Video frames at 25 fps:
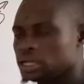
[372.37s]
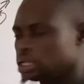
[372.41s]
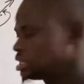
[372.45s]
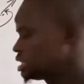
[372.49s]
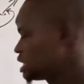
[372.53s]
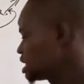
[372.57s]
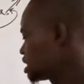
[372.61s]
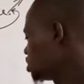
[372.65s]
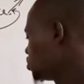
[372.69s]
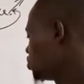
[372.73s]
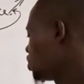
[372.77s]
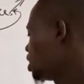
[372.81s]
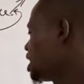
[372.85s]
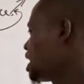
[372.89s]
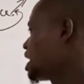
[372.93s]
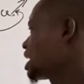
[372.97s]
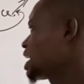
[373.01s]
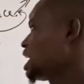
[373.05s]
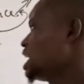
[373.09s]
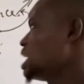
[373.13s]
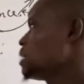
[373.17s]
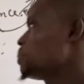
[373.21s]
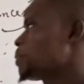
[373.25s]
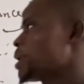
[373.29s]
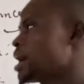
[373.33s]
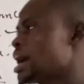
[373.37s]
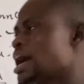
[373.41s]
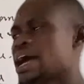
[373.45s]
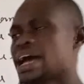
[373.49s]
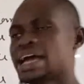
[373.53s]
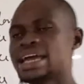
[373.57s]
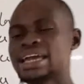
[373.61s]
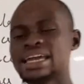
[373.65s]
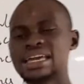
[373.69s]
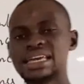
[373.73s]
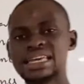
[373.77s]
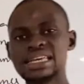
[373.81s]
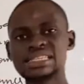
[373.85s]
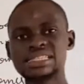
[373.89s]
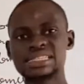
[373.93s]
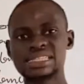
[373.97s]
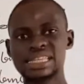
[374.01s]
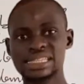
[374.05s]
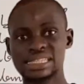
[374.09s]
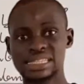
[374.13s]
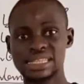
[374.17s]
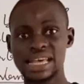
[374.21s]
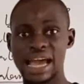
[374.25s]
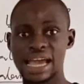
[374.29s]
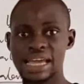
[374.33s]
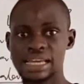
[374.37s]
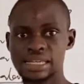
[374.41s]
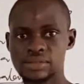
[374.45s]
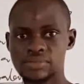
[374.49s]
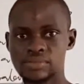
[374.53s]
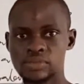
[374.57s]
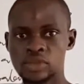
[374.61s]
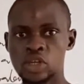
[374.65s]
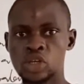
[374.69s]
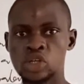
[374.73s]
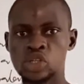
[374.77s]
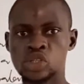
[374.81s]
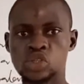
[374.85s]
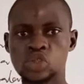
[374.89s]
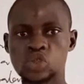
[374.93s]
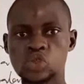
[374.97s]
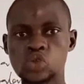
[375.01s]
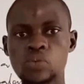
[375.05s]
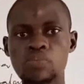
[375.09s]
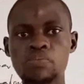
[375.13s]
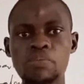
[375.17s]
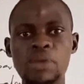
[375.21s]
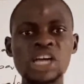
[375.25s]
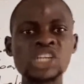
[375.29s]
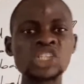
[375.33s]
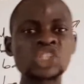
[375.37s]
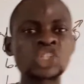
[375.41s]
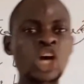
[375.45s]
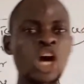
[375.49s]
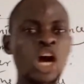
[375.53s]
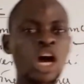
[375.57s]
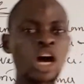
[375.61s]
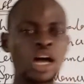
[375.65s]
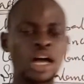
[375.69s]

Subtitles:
This vernier caliper is designed to measure